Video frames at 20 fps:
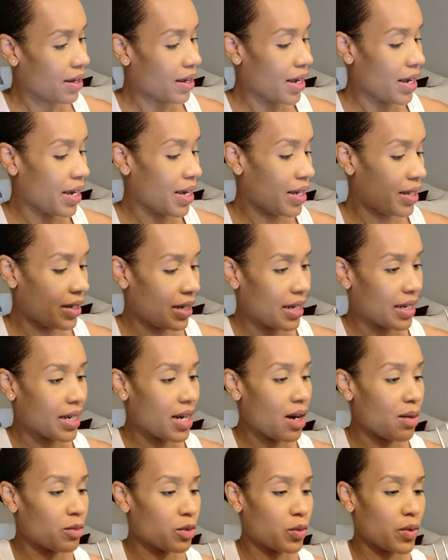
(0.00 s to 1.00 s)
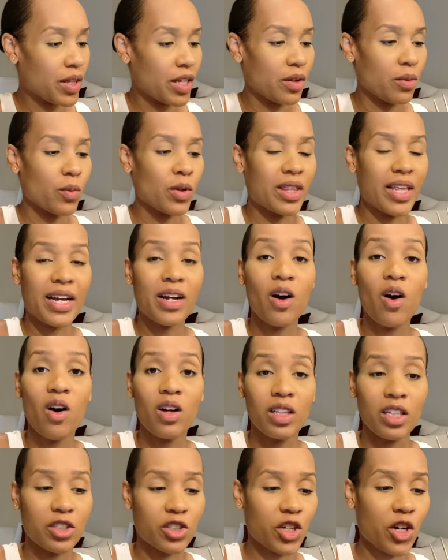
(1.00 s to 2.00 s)
and it comes with a, what they
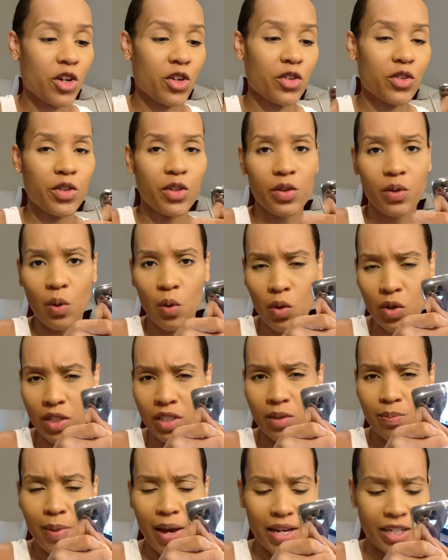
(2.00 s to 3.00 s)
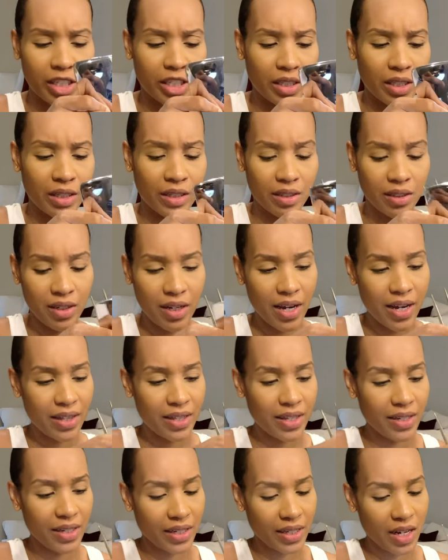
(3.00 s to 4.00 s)
call a turner or a spatula. And
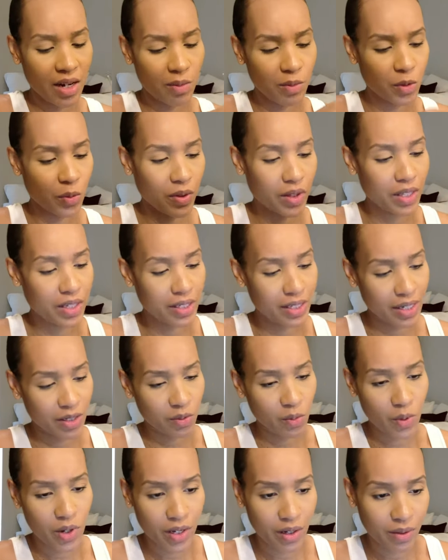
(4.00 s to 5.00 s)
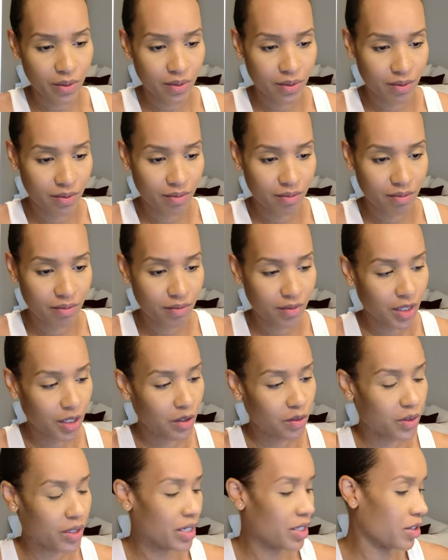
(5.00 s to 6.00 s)
then it comes with this as well, the
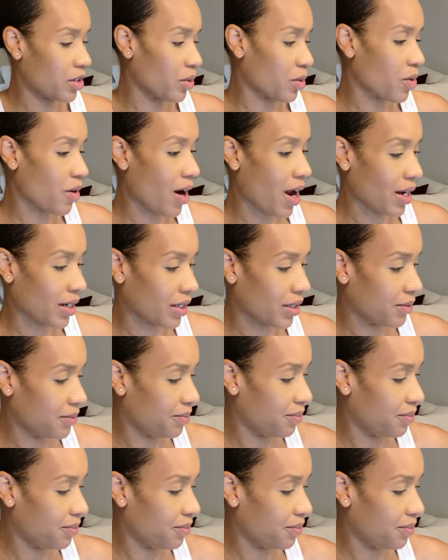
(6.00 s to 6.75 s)
utensil crock.